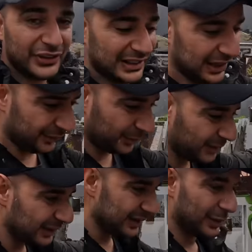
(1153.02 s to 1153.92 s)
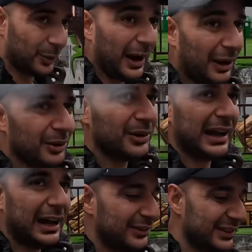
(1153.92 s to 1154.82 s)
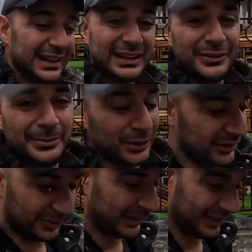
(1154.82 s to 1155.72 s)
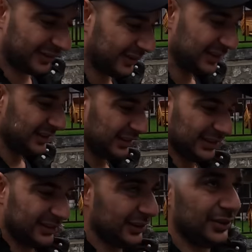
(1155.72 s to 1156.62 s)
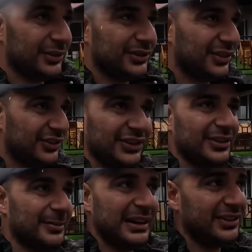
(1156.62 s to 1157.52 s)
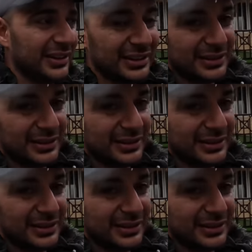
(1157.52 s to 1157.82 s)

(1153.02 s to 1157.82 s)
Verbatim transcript: sea level. Wow, how did they even build this place? You know, it's just amazing.